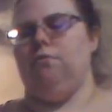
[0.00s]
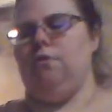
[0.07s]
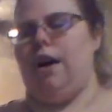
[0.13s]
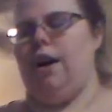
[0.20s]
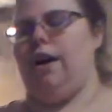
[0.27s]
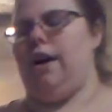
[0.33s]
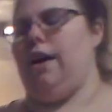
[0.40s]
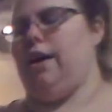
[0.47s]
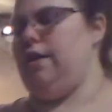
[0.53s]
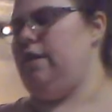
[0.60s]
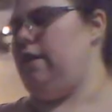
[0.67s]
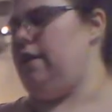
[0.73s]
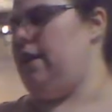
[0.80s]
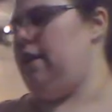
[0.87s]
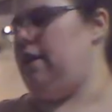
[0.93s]
on
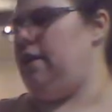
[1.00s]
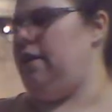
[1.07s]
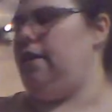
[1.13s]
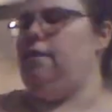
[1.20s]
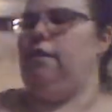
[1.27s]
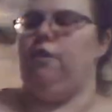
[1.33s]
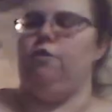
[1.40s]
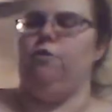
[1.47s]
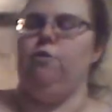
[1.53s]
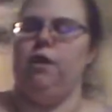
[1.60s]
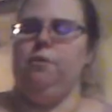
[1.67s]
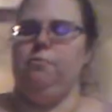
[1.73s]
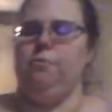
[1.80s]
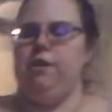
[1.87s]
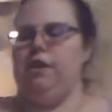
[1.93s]
a
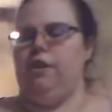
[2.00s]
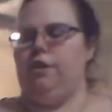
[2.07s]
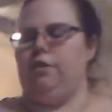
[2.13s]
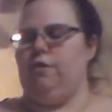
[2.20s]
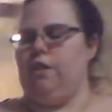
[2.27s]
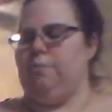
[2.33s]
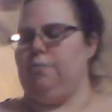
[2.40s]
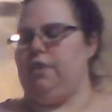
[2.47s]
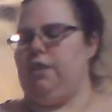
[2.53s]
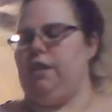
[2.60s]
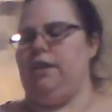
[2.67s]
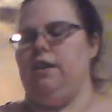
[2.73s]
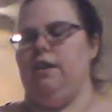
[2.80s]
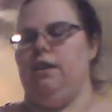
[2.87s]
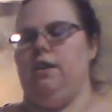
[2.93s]
incredibly